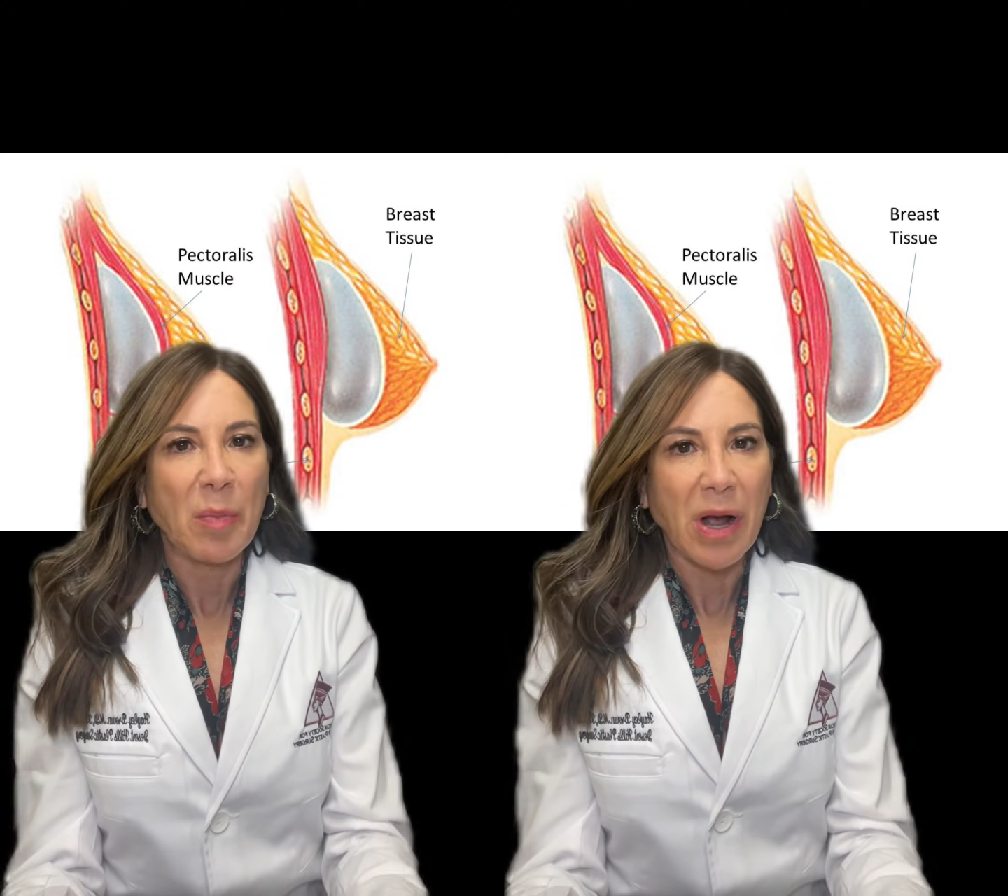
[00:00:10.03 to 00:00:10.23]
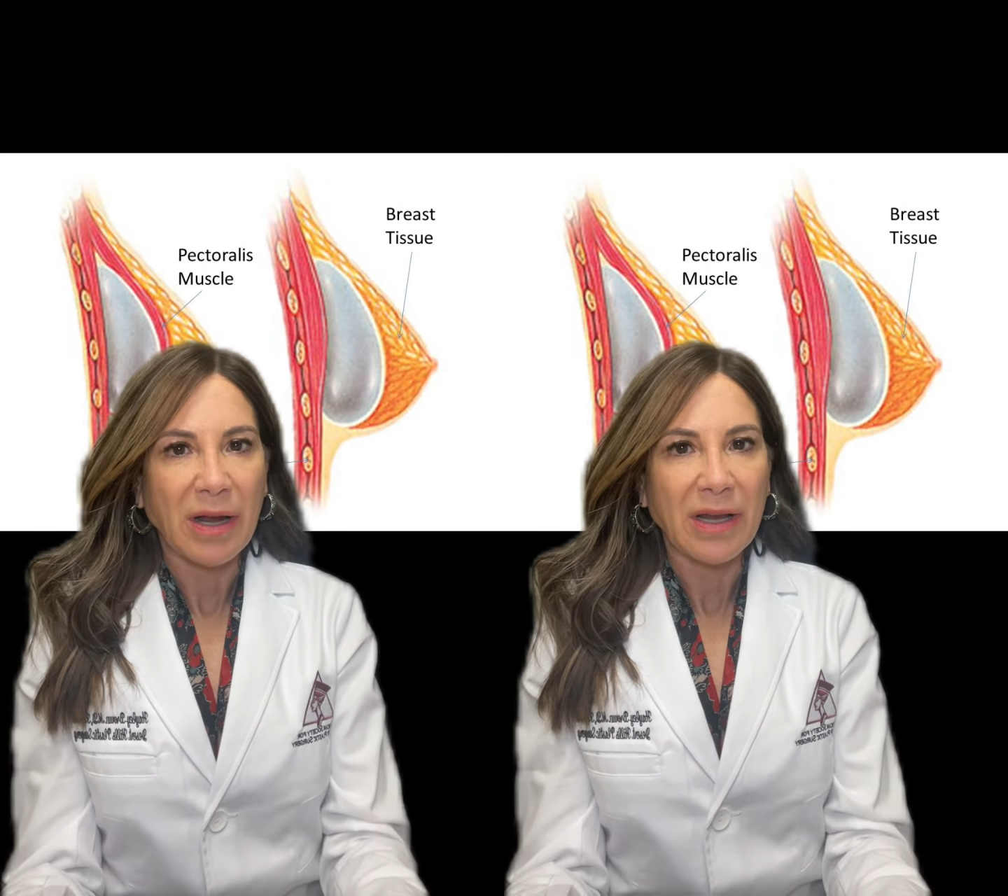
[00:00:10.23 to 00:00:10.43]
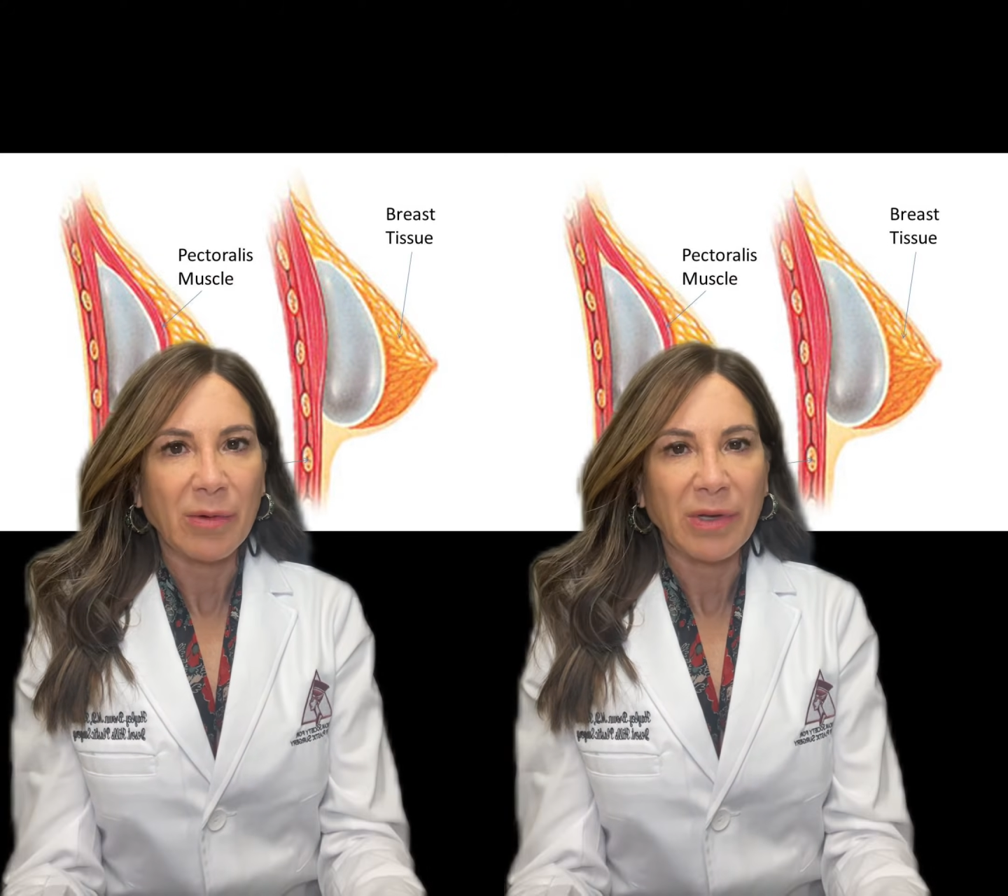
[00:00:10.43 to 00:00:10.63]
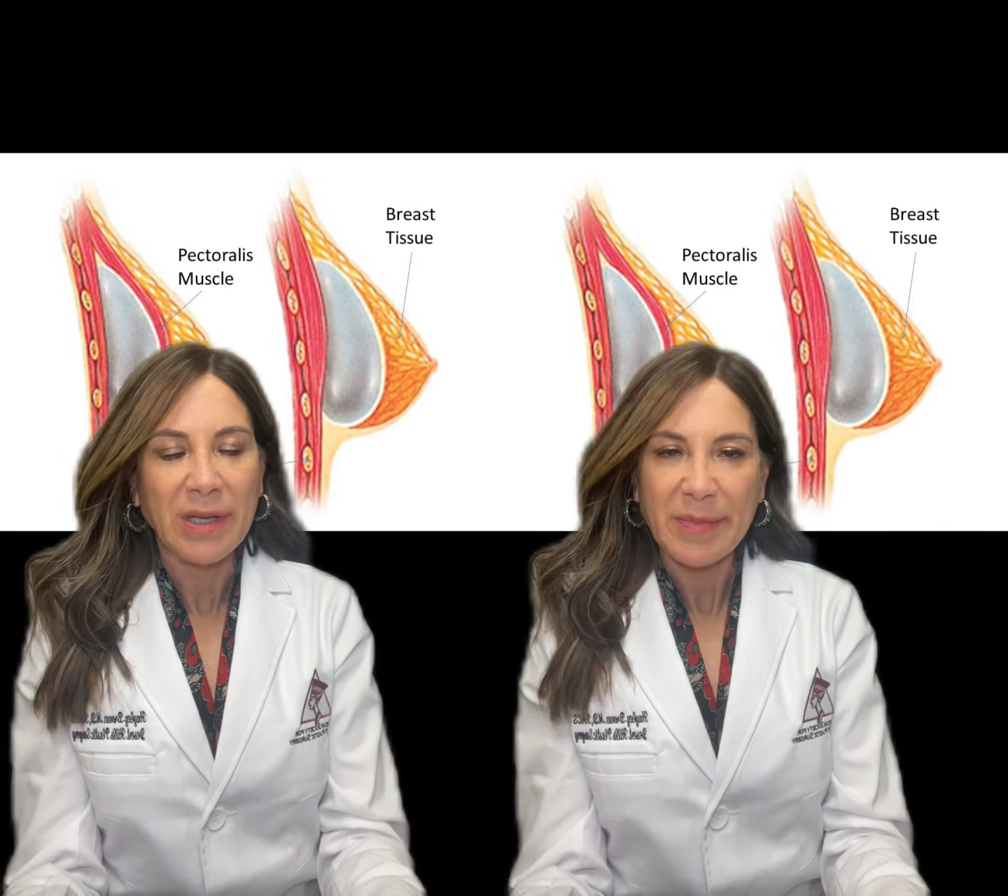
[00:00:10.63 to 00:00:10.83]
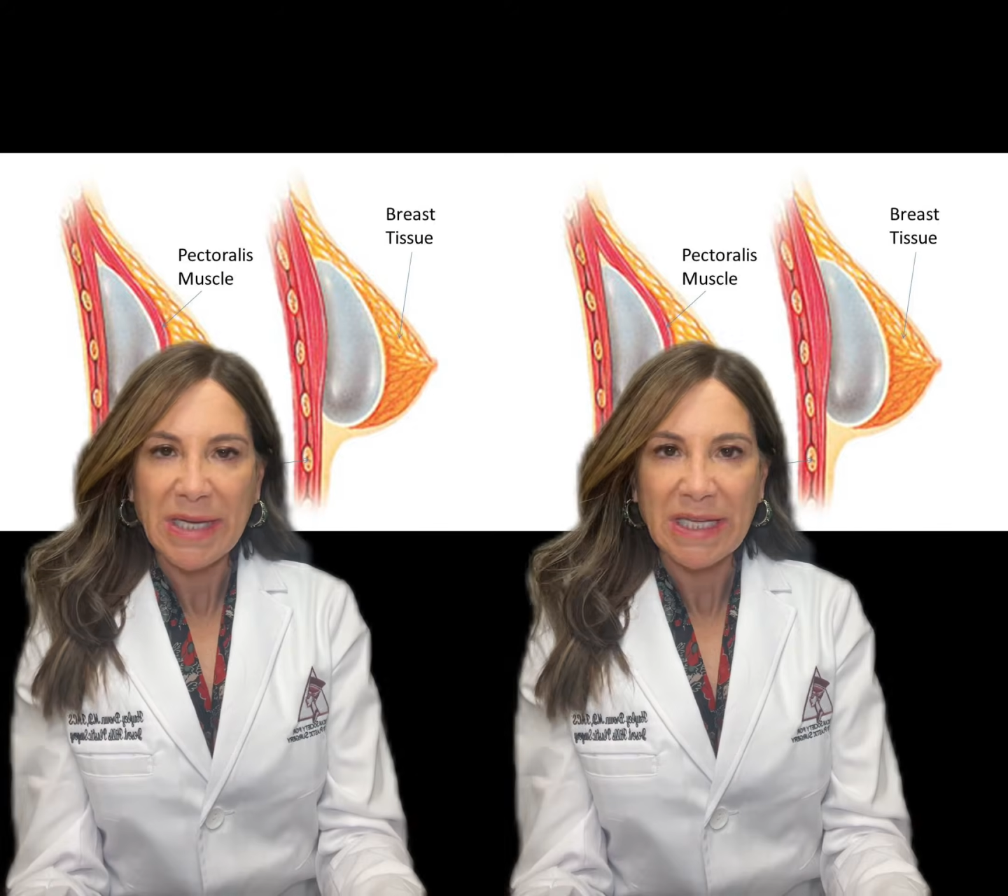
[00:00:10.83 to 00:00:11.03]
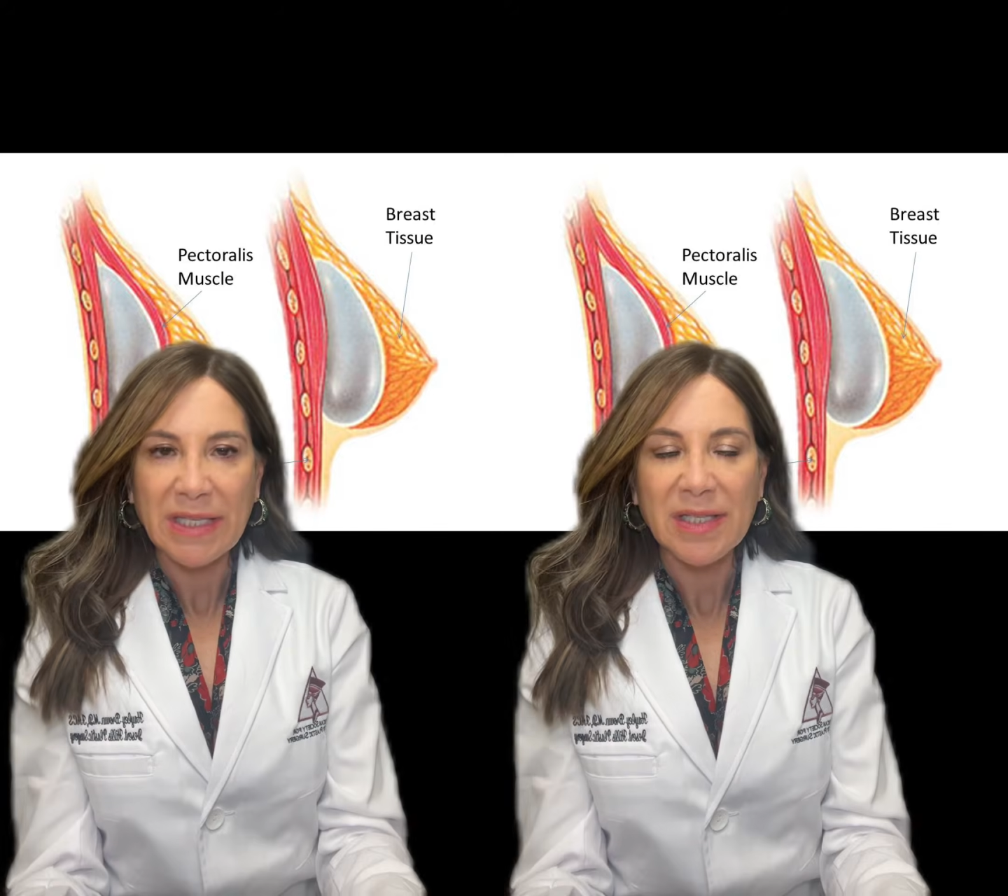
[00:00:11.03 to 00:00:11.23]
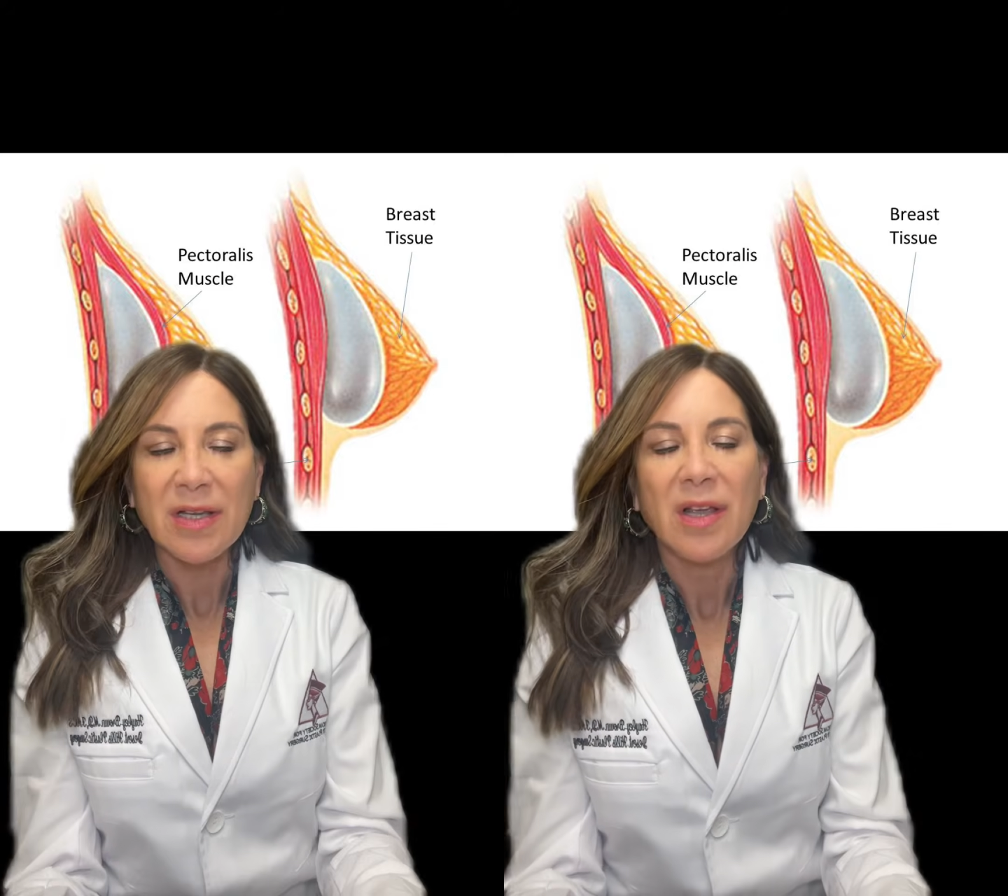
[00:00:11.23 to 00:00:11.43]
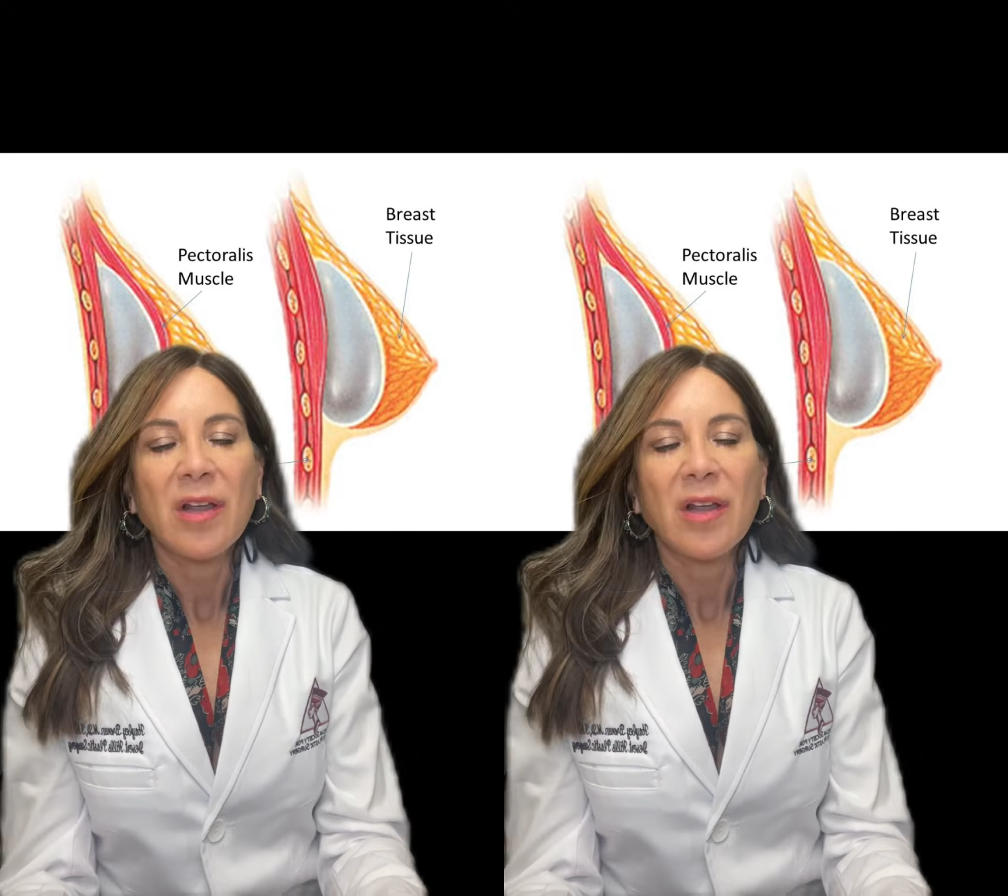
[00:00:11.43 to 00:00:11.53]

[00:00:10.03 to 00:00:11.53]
pocket really means.